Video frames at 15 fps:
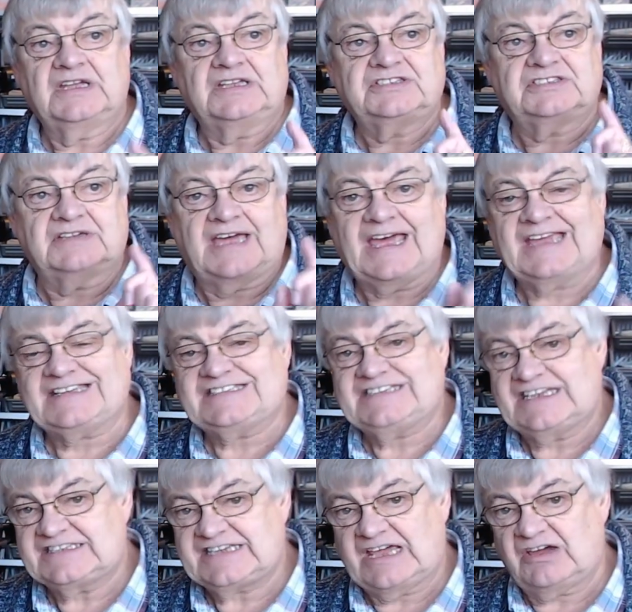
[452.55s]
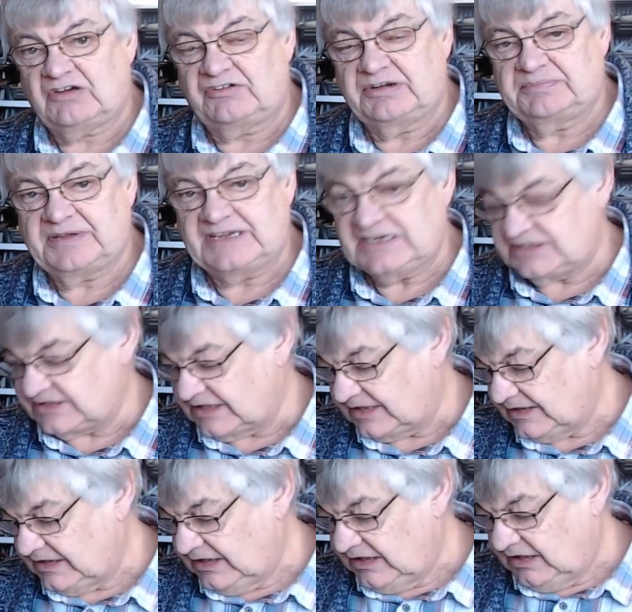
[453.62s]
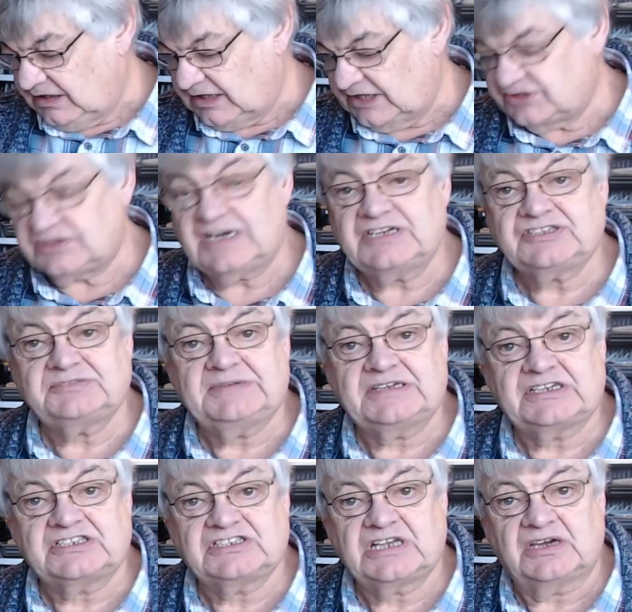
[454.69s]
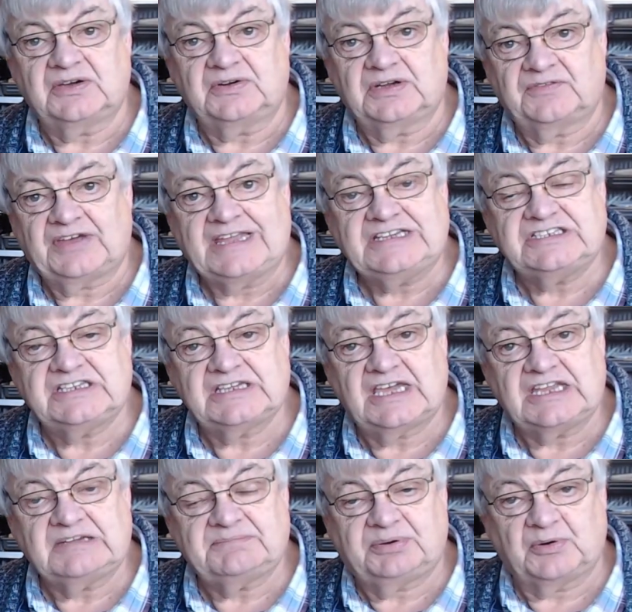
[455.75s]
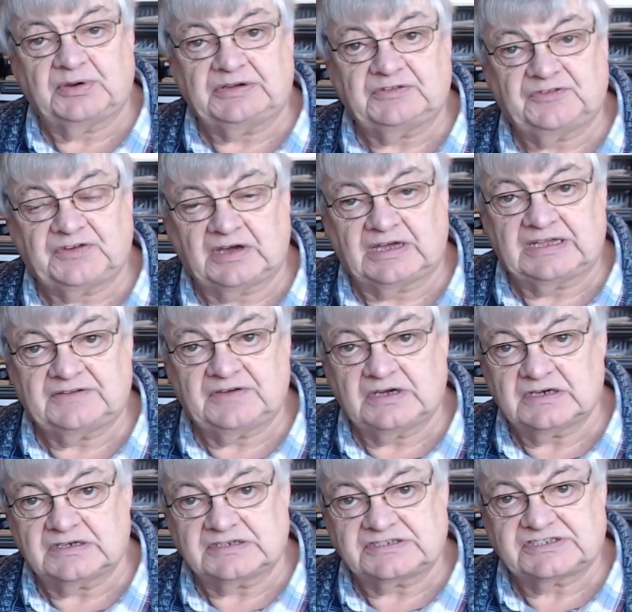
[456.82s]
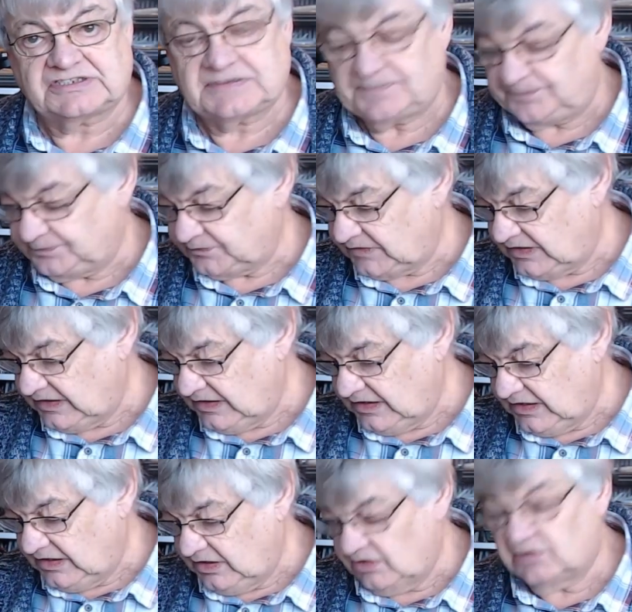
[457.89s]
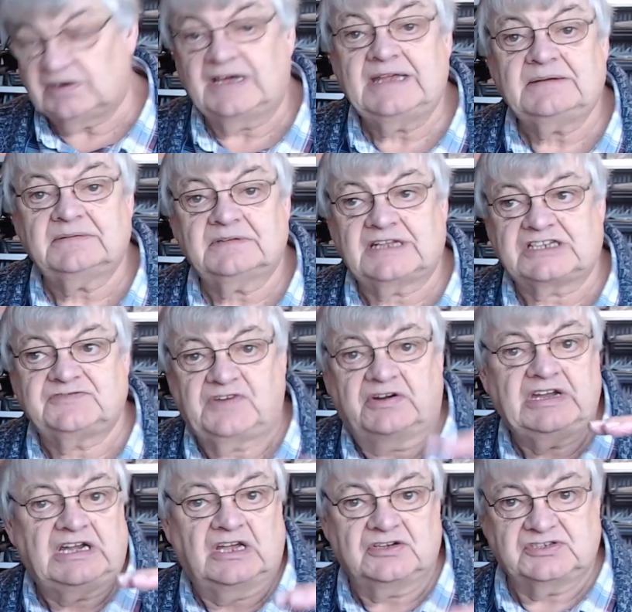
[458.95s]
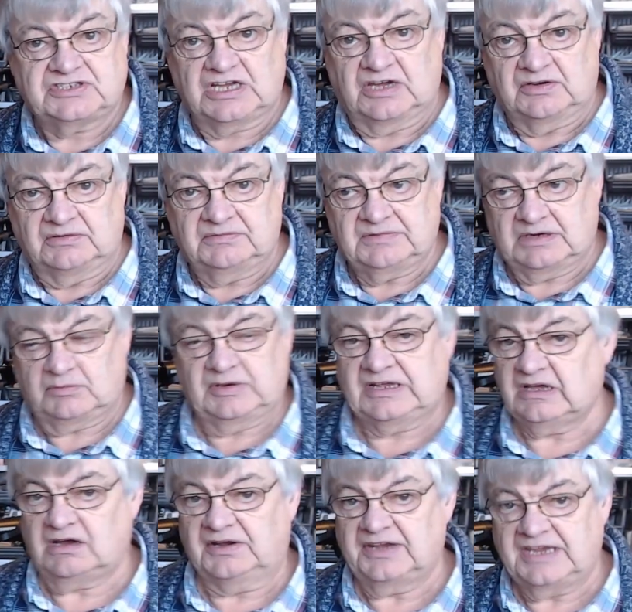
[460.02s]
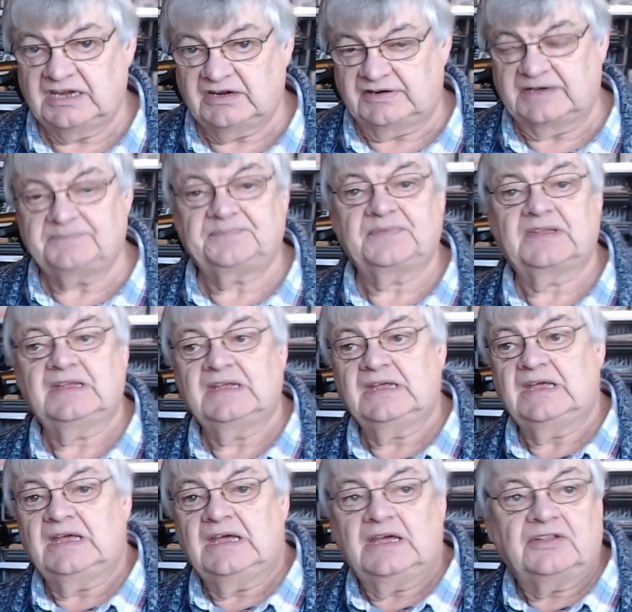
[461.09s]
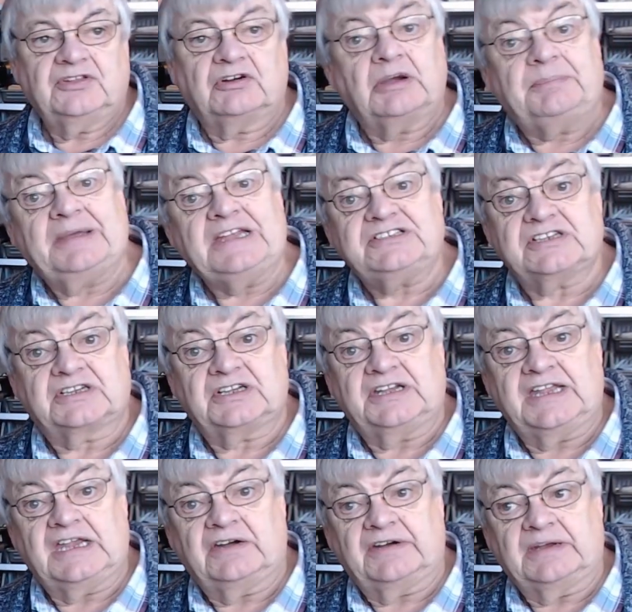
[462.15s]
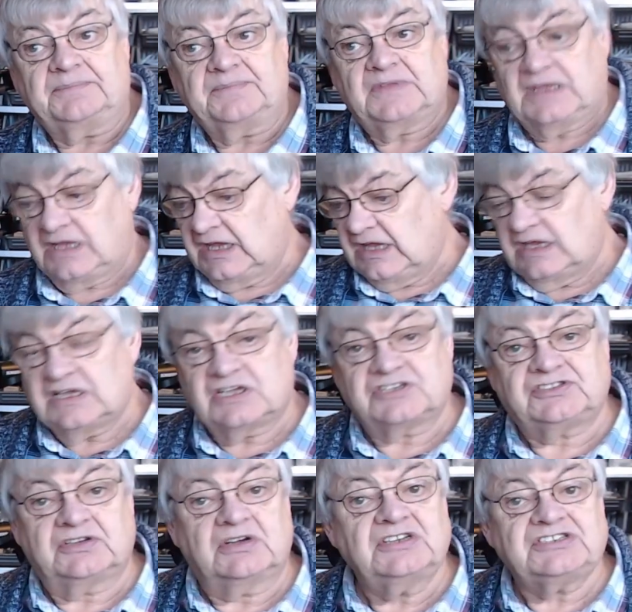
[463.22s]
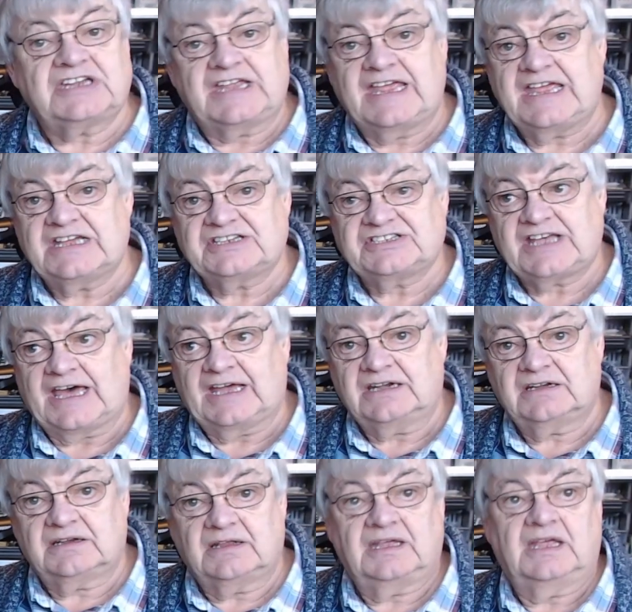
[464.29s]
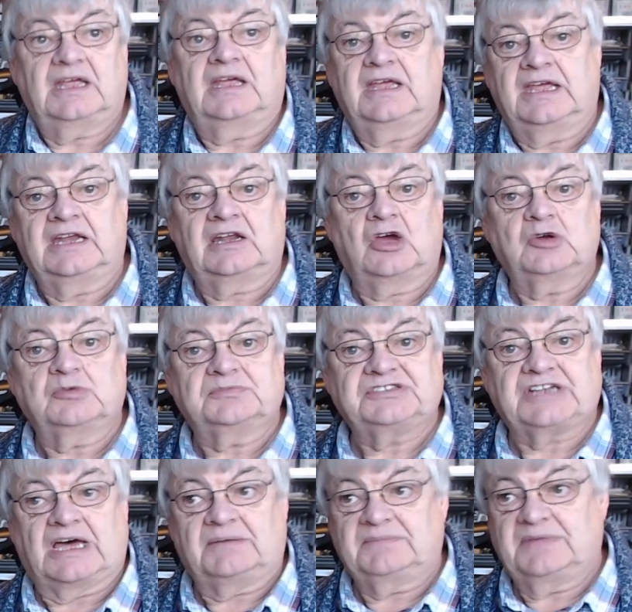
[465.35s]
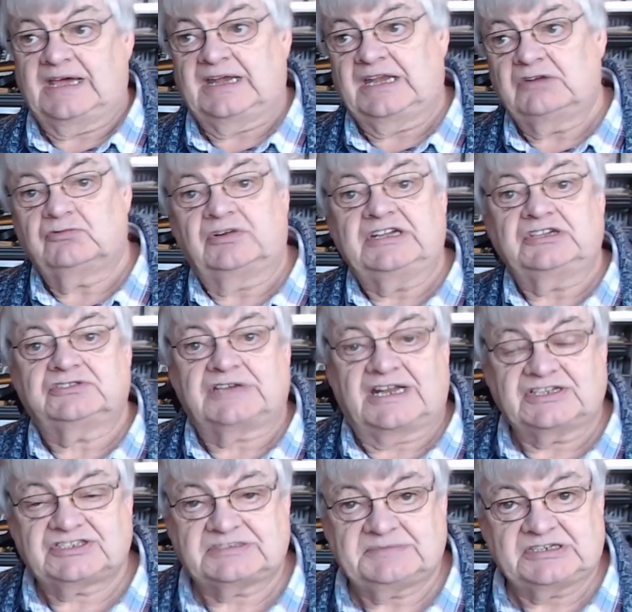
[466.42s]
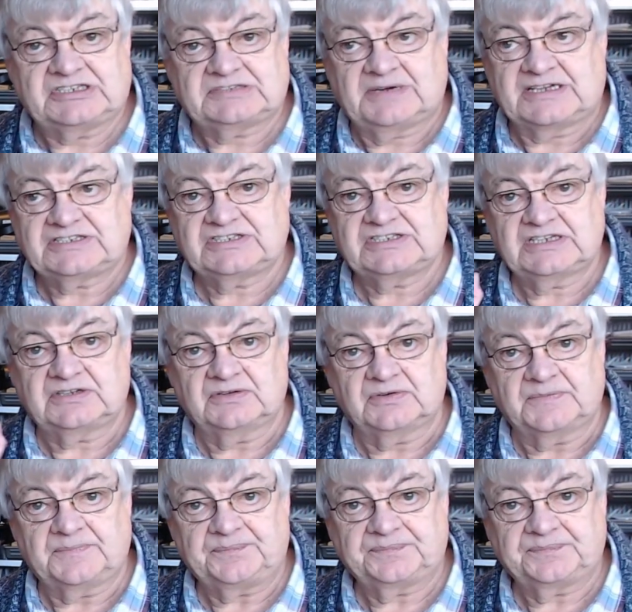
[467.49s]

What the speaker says: to access our repeater, I transmit a tone of 88.5 hertz. All right, that's very low tone and we can't hear it. The repeater can hear it. As soon as it hears that, it opens up and it retransmits my signal.